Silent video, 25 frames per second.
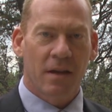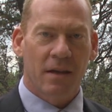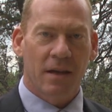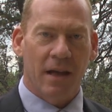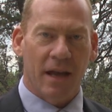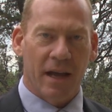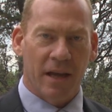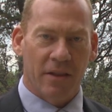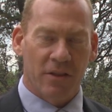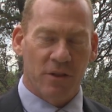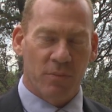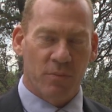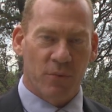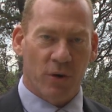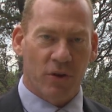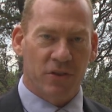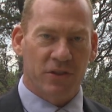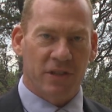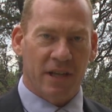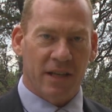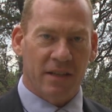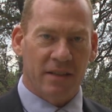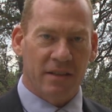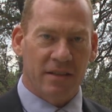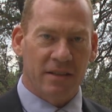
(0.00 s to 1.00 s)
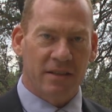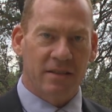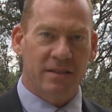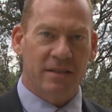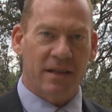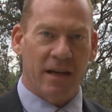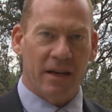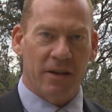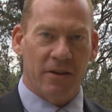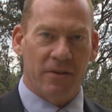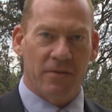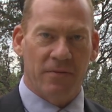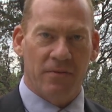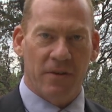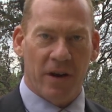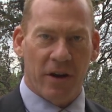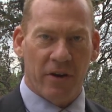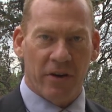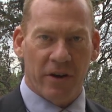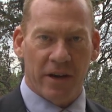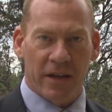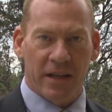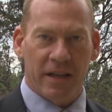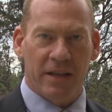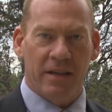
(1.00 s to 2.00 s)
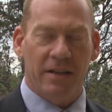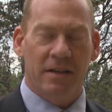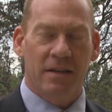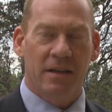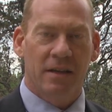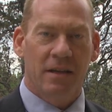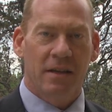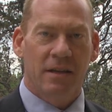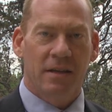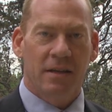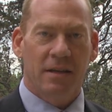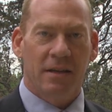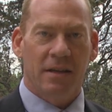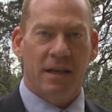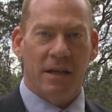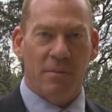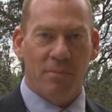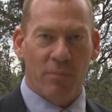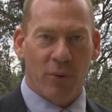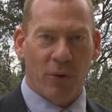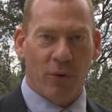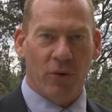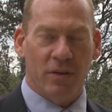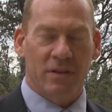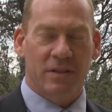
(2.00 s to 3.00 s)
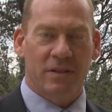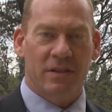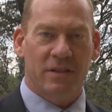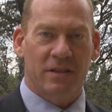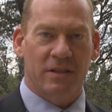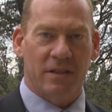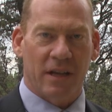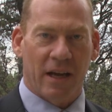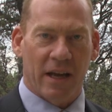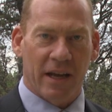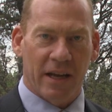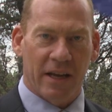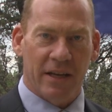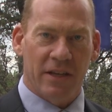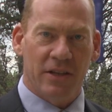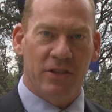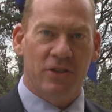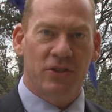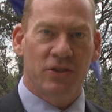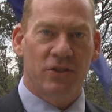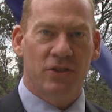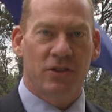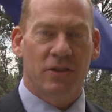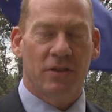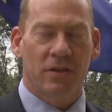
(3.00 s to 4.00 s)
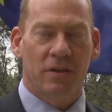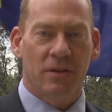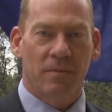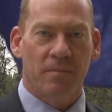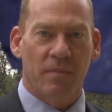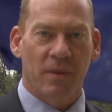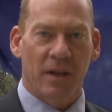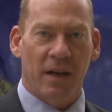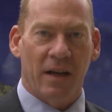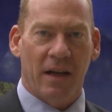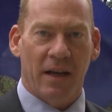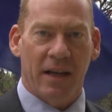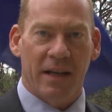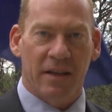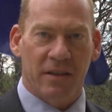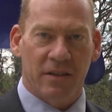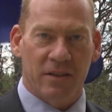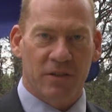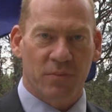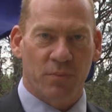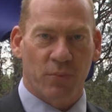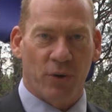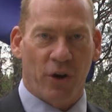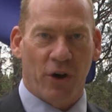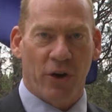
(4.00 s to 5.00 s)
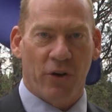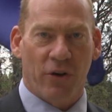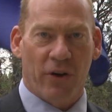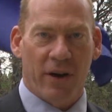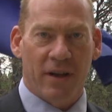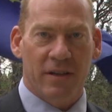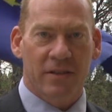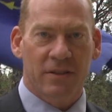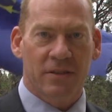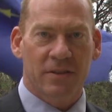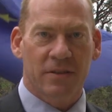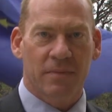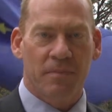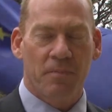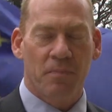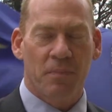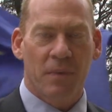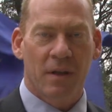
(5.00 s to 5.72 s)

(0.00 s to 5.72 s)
and the project is at a very important stage in its progress.